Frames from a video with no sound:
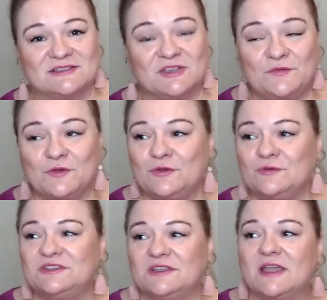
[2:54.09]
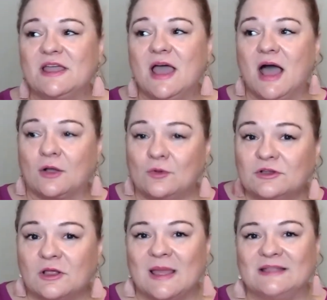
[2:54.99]
So if you're using a
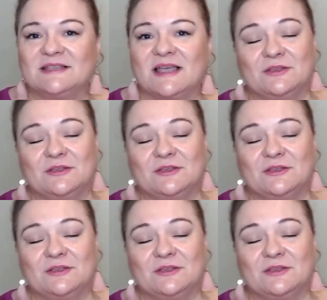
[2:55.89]
good cleanser